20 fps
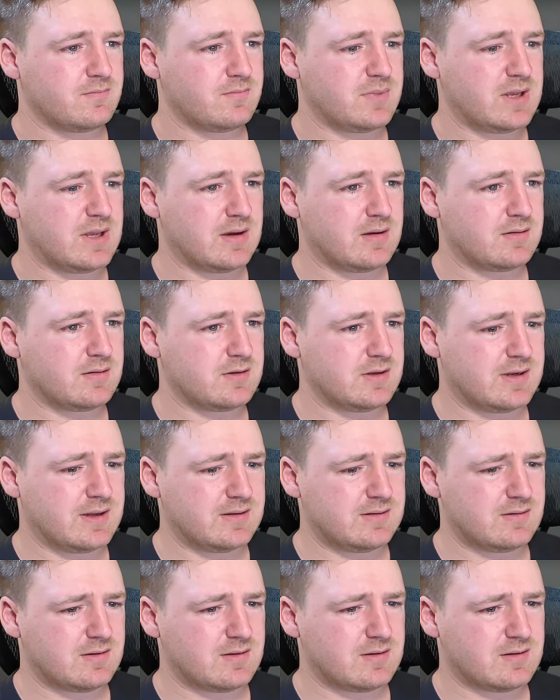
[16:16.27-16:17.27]
Can
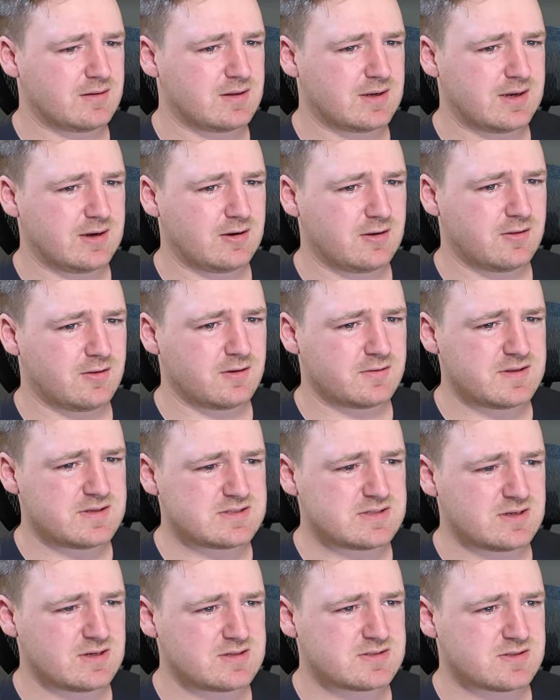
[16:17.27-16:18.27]
I not lock
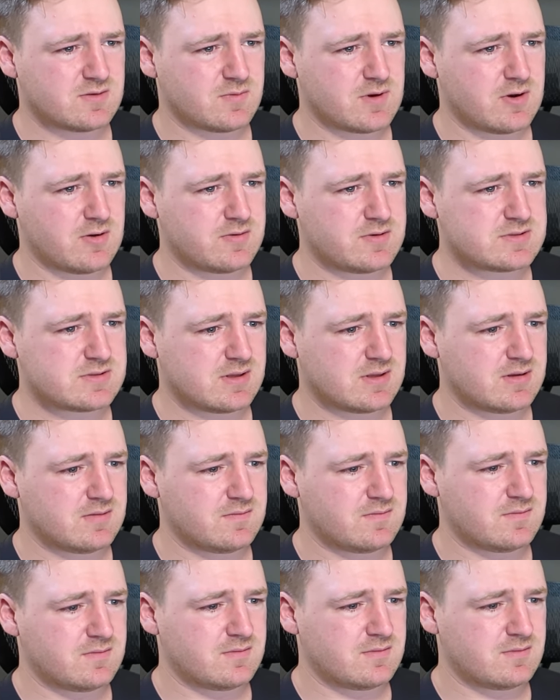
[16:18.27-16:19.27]
these in because the round is
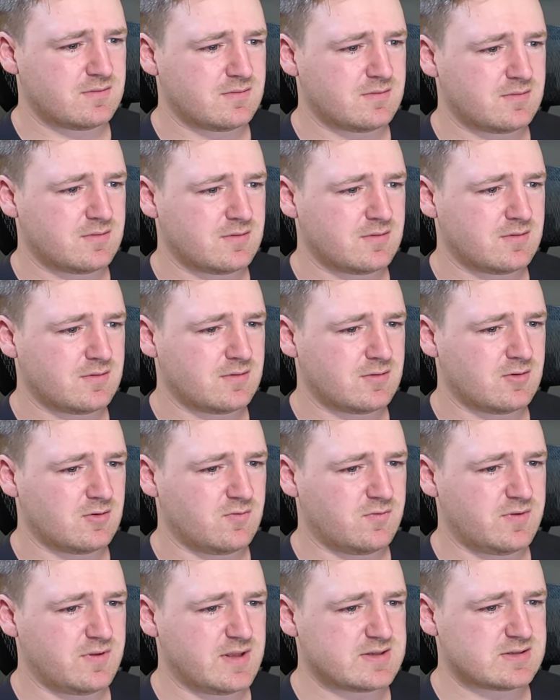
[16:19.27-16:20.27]
live?
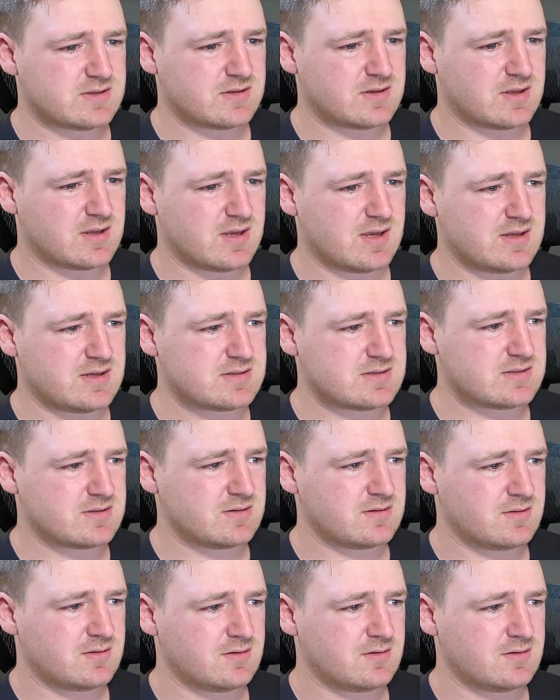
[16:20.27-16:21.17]
Hopefully that's not the case.